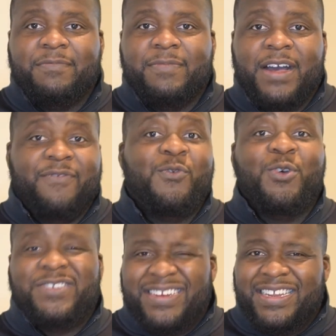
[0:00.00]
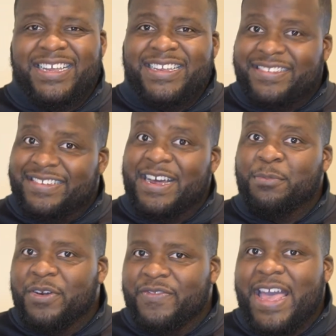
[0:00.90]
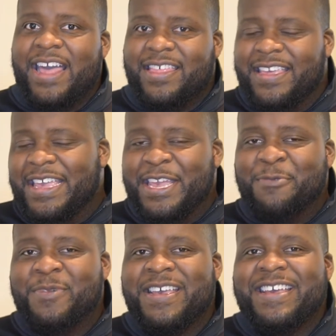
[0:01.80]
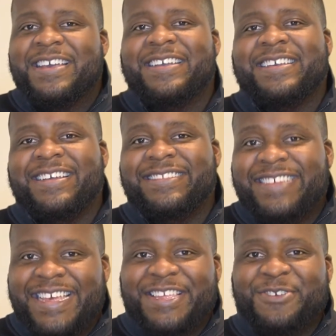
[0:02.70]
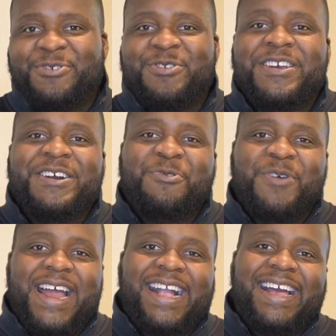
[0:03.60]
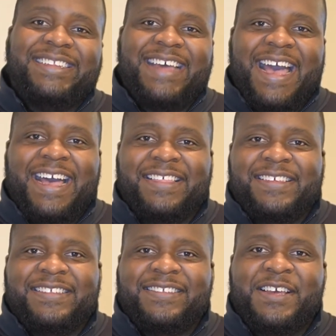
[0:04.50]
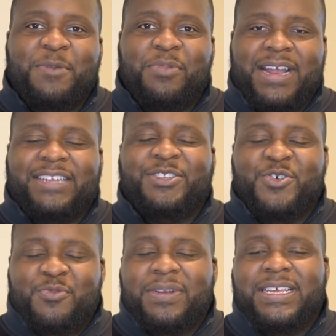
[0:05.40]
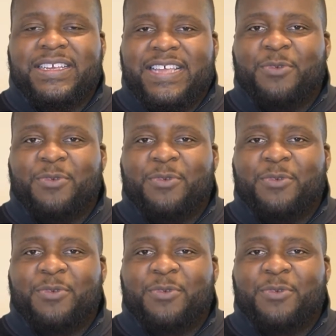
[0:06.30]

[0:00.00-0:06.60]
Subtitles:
Unfortunately, some of that theme continued when I got to Athens, but I do believe that